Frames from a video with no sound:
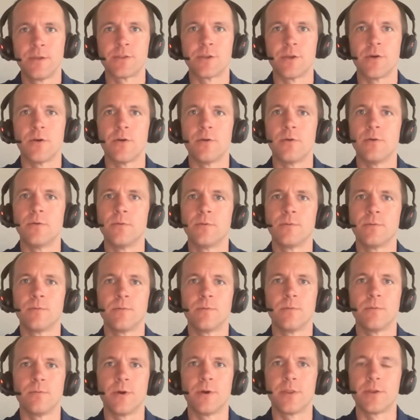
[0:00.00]
So,
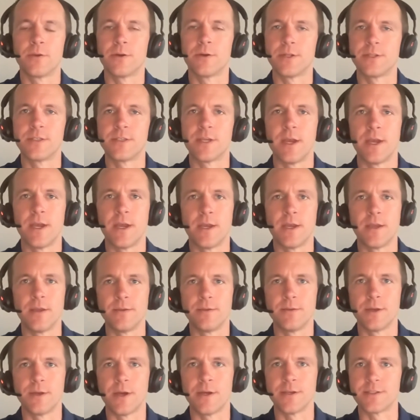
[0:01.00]
whether it's
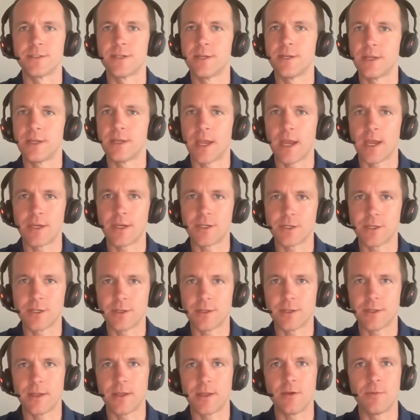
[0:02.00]
a, a
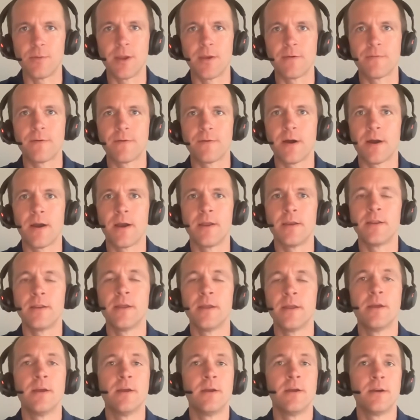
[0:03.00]
syndication that you may
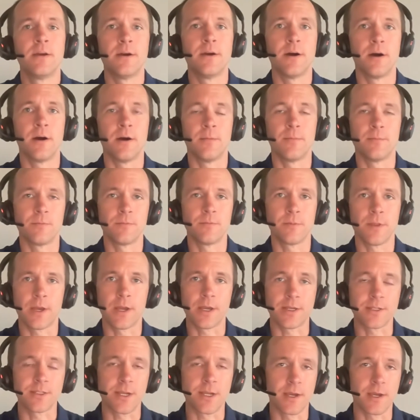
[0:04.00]
find, um,
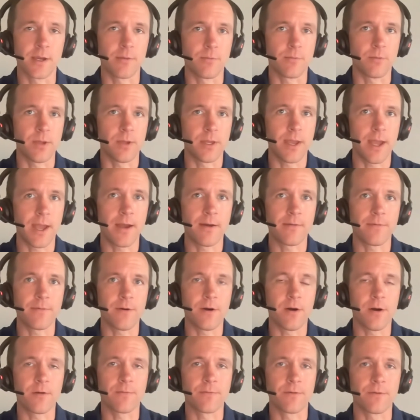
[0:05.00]
like I said, we have
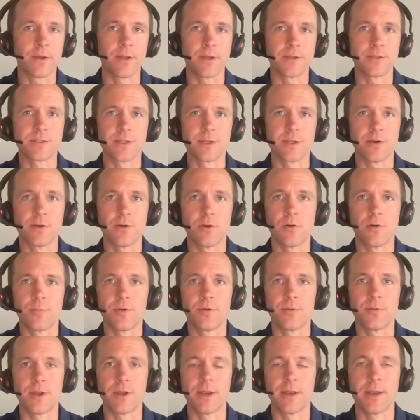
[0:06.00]
offerings that are
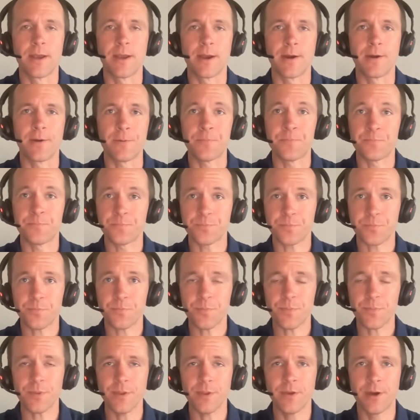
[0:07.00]
open right now
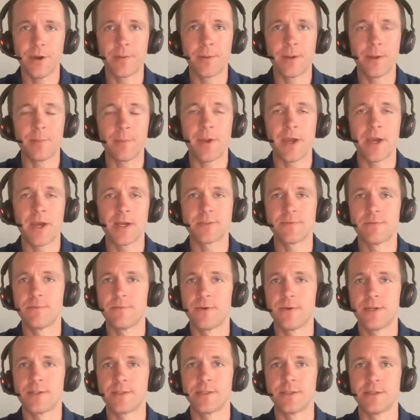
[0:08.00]
uh, at
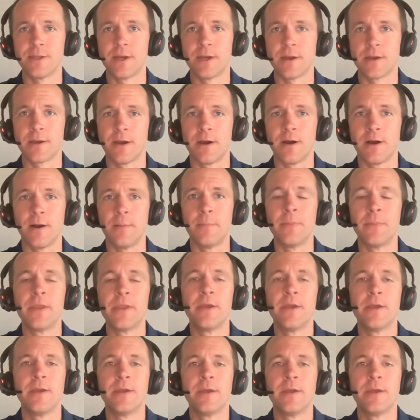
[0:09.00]
passiveinvesting.com.